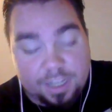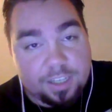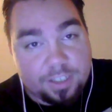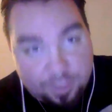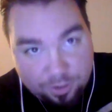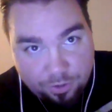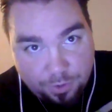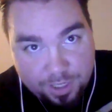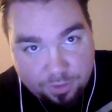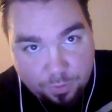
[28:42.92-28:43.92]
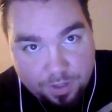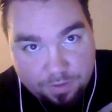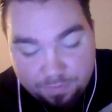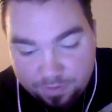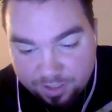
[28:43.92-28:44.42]
a disagree. That's a win.
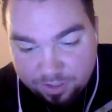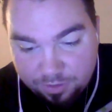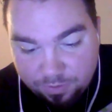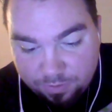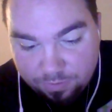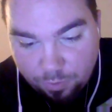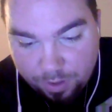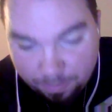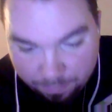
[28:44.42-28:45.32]
6-3.